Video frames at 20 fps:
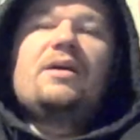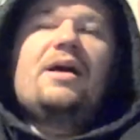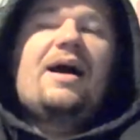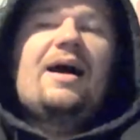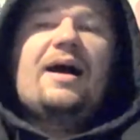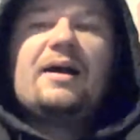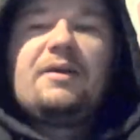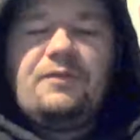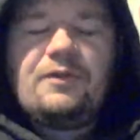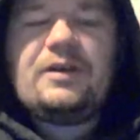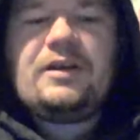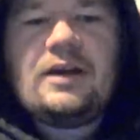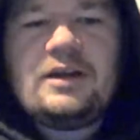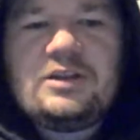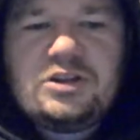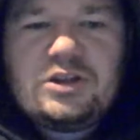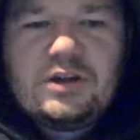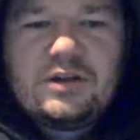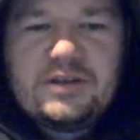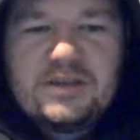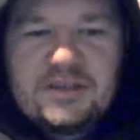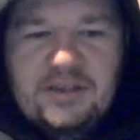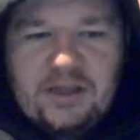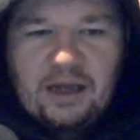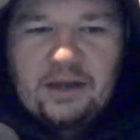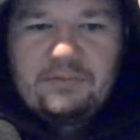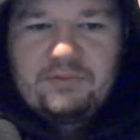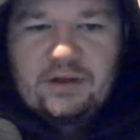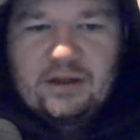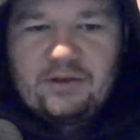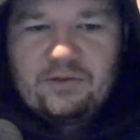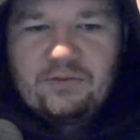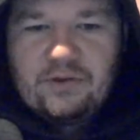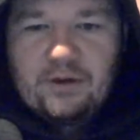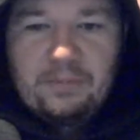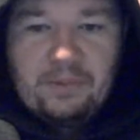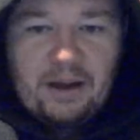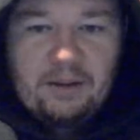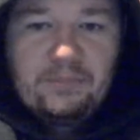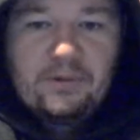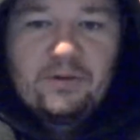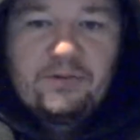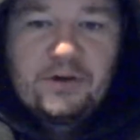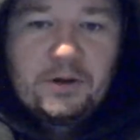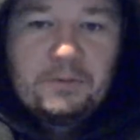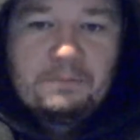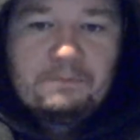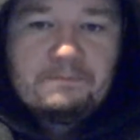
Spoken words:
I think they should have saved this for the pay-per-view.